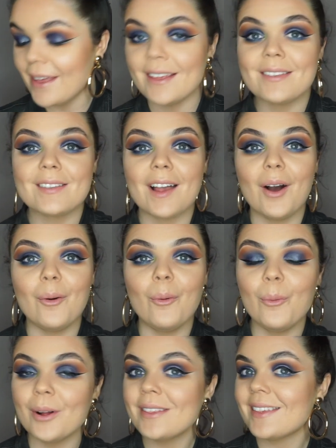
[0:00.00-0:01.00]
So
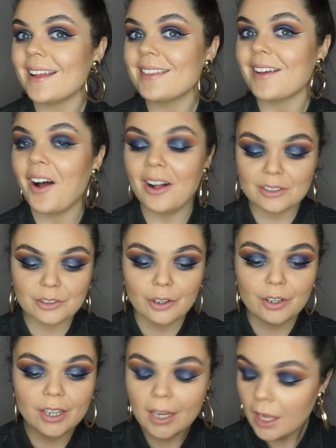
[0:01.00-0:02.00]
once that's all
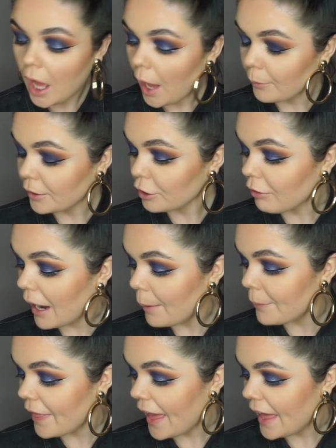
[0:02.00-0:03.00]
done, I'm going to
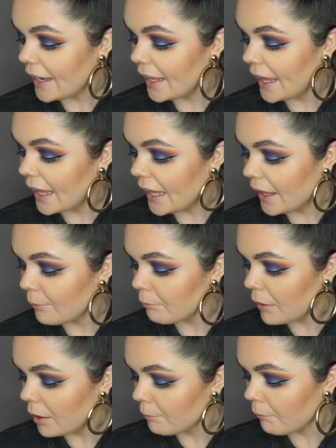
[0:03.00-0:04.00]
grab
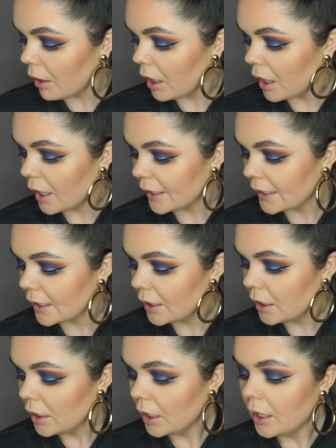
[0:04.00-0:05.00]
then my
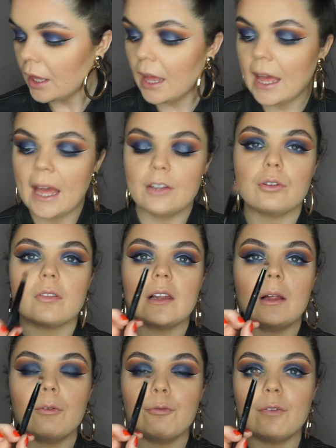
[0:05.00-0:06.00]
just
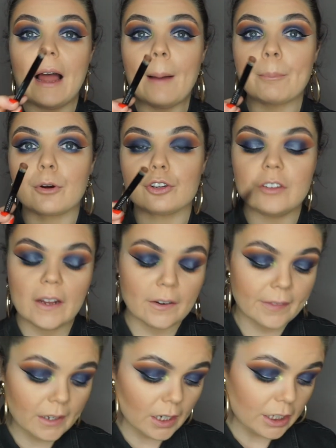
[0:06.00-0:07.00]
little flat brush
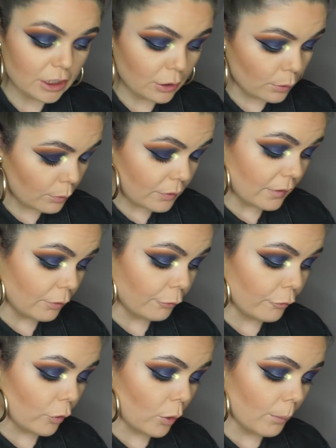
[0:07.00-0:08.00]
there that I used
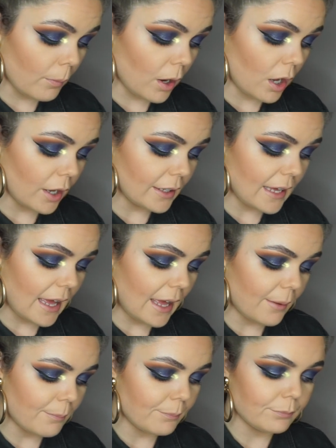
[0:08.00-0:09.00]
for
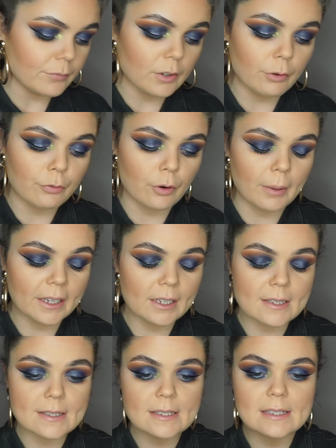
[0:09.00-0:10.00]
my
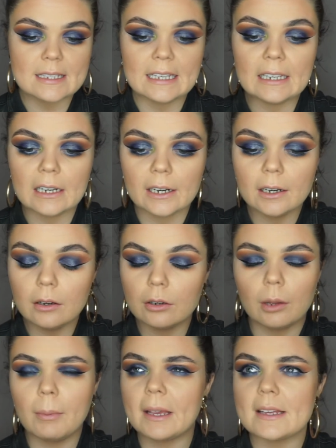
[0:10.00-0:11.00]
concealer,
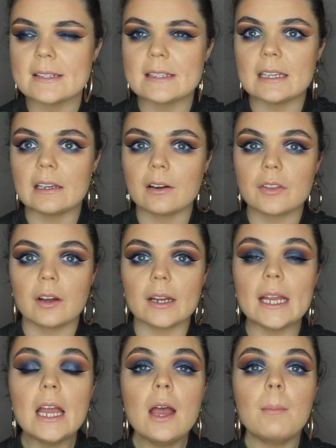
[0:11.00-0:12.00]
not my concealer,
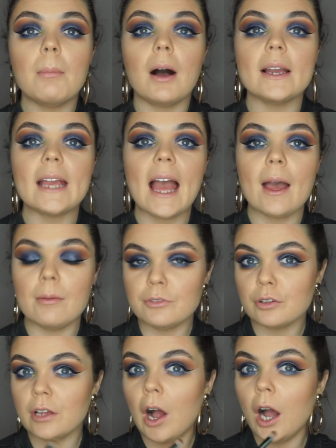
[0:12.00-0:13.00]
sorry, my
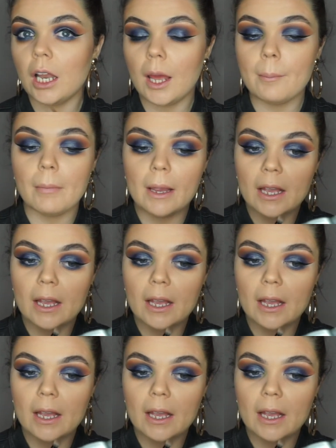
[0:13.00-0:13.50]
to highlight